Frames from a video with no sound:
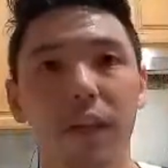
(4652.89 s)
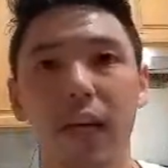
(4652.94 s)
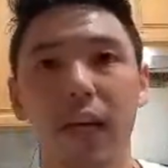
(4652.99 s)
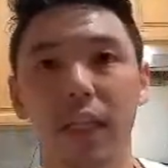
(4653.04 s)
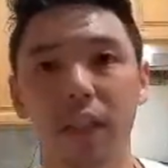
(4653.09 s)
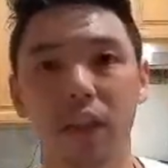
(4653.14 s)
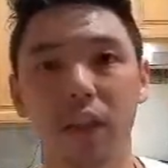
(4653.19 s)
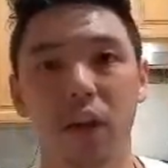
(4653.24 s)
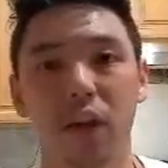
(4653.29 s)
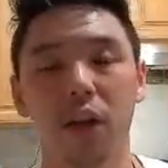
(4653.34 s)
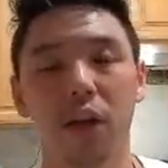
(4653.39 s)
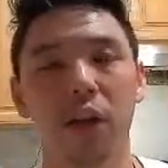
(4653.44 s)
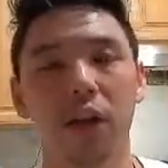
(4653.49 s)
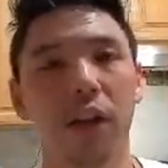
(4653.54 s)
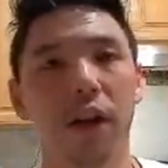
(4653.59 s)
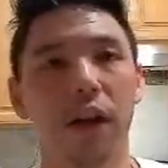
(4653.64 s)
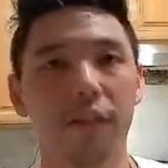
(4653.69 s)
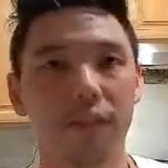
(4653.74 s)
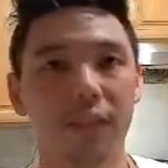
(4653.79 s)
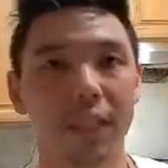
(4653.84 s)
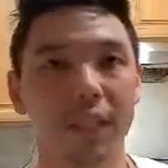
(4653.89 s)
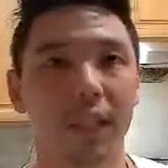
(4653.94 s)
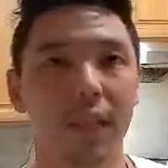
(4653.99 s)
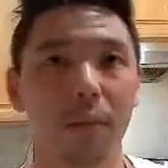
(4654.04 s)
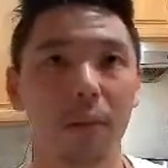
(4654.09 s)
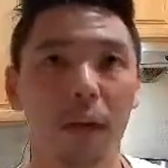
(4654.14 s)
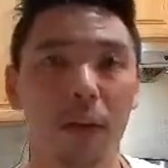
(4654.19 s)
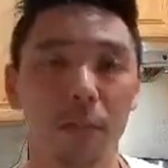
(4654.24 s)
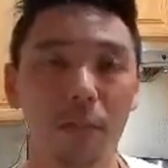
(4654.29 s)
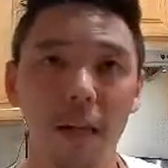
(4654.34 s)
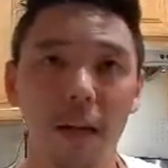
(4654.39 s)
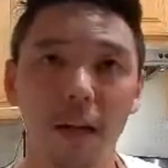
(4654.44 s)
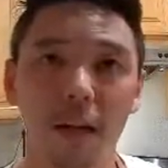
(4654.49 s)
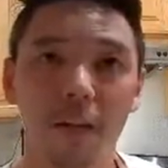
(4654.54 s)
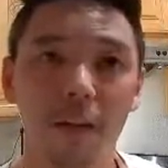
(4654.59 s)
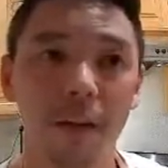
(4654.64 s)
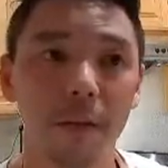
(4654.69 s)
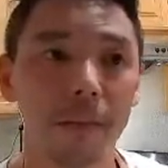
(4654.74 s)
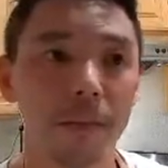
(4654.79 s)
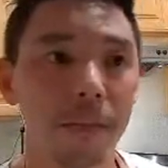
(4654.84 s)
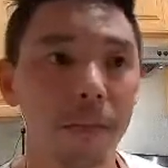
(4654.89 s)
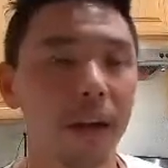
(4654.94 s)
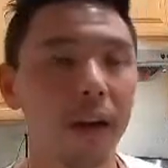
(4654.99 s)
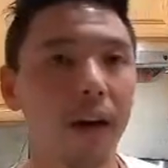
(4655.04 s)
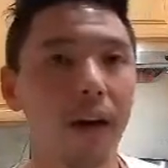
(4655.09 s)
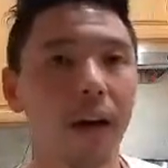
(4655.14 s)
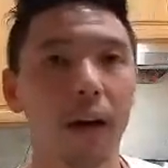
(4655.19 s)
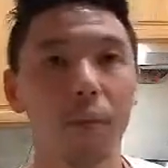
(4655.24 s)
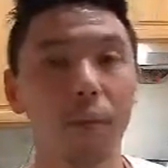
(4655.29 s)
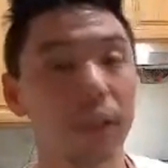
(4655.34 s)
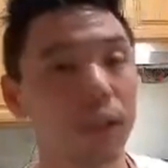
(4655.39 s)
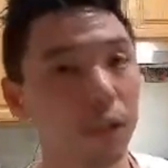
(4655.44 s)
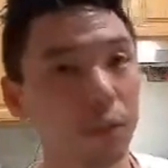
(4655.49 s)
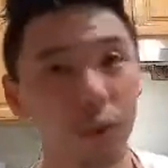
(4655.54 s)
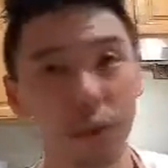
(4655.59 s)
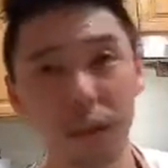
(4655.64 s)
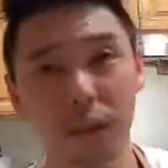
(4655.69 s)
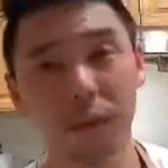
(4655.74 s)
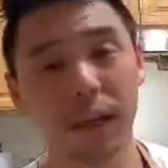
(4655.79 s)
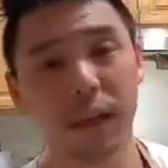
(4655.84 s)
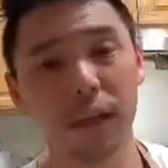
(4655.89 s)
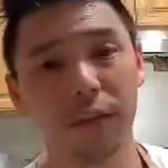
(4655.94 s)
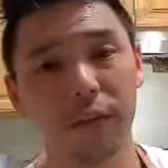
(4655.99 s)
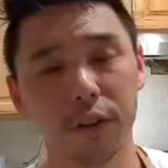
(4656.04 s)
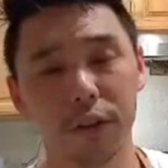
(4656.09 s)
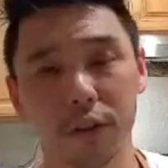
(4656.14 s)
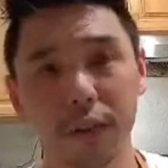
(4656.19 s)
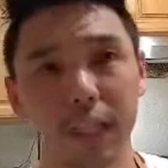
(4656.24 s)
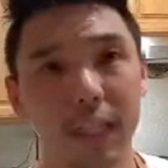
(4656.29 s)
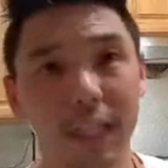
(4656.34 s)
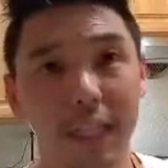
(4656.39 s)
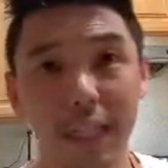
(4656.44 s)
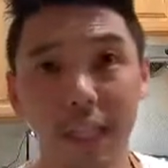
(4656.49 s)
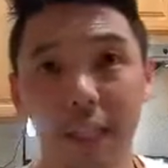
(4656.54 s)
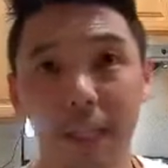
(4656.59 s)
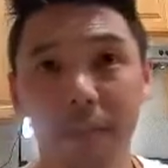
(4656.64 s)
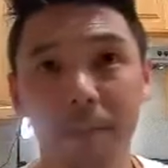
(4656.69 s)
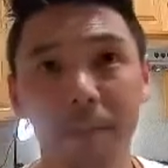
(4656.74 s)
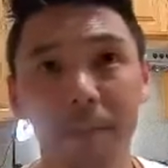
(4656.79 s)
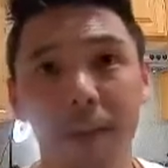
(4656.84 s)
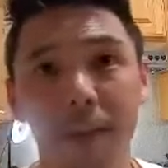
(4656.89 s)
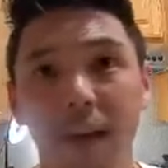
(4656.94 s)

It has a lot of steam coming out of it, which is really great if you're trying to eat it.